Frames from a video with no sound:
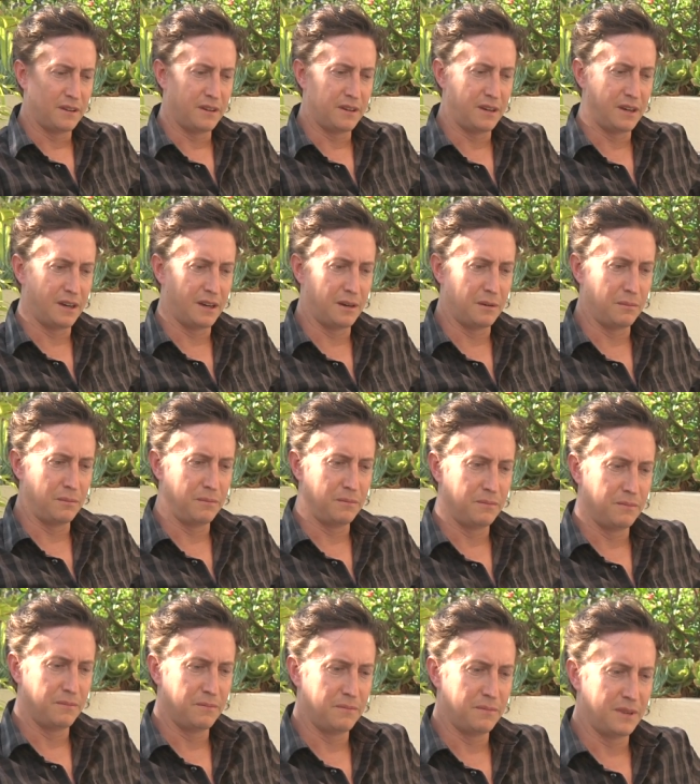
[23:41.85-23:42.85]
um,
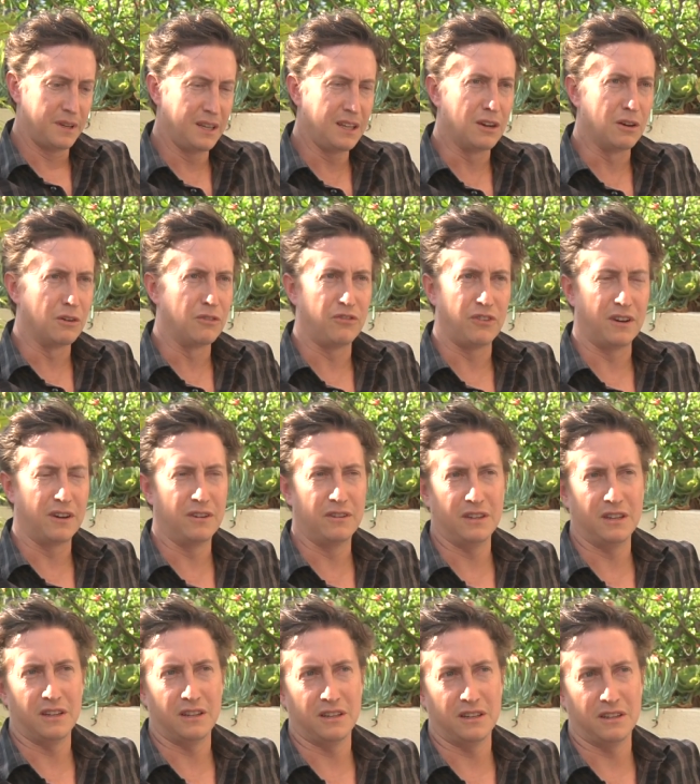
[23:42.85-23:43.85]
you know, if I, I
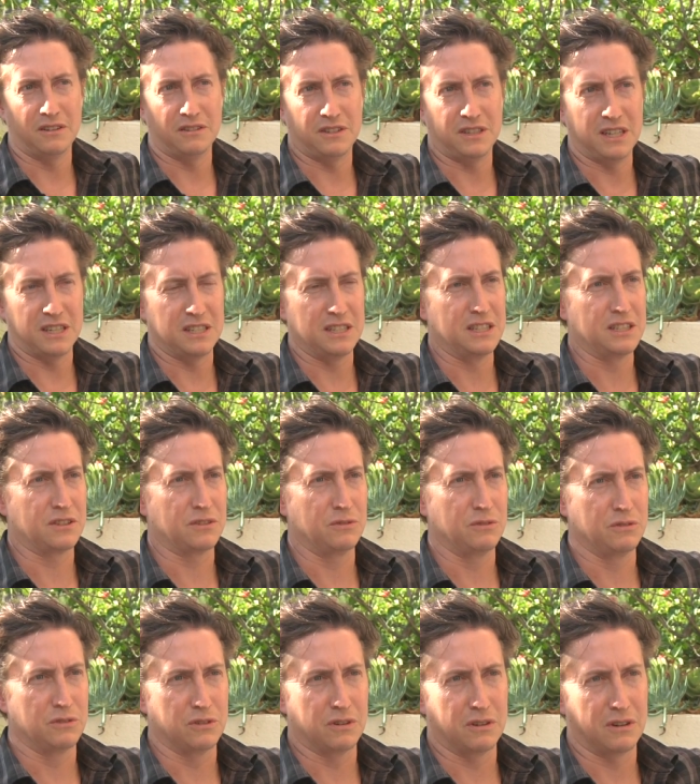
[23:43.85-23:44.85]
mean, they're, they're chasing these
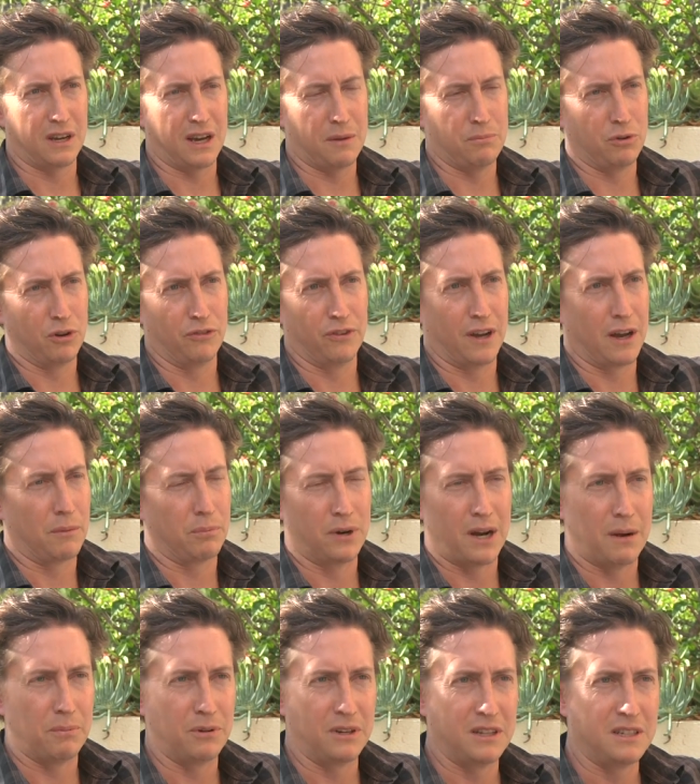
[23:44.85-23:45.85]
high-profile
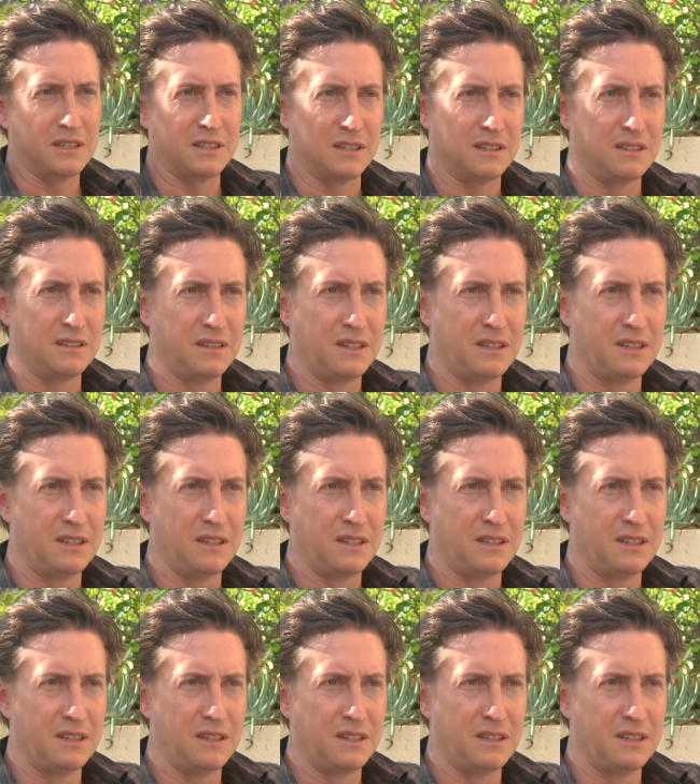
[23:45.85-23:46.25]
properties, and